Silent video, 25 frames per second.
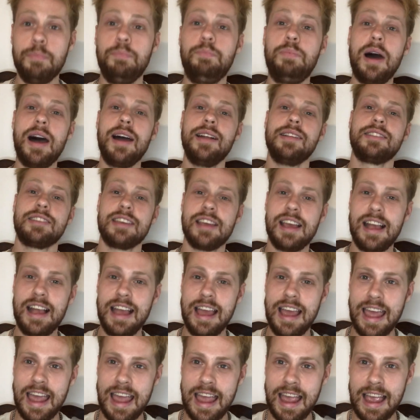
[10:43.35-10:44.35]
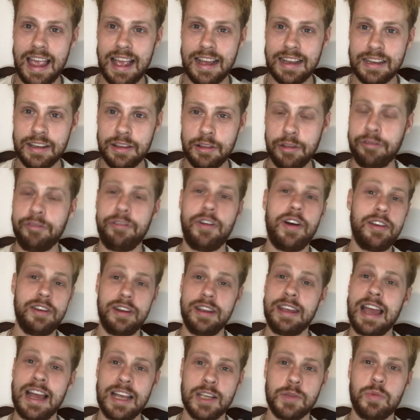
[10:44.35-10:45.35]
But the
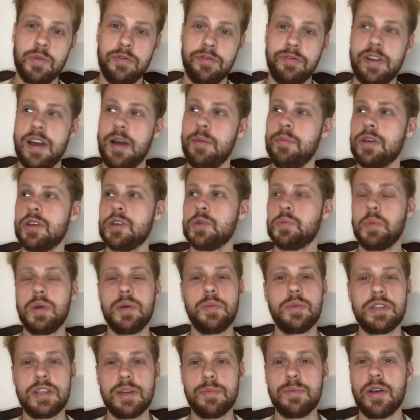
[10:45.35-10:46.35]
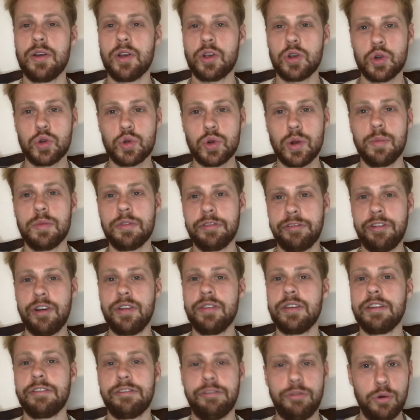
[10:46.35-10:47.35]
funding has been found because BBC America dropped the
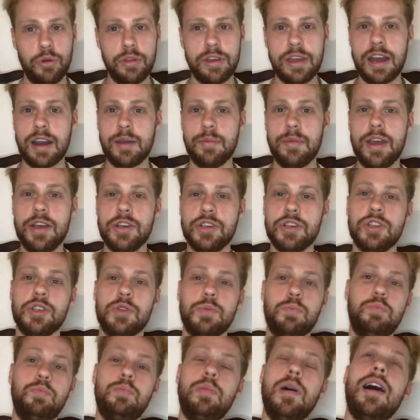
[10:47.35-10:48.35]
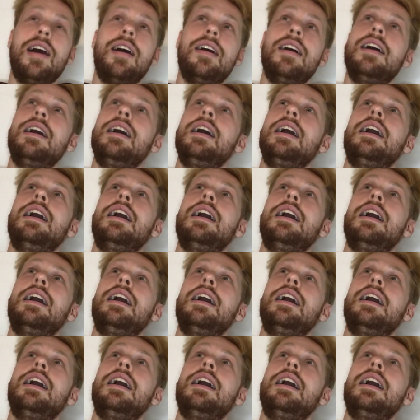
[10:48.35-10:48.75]
funding for the animations. But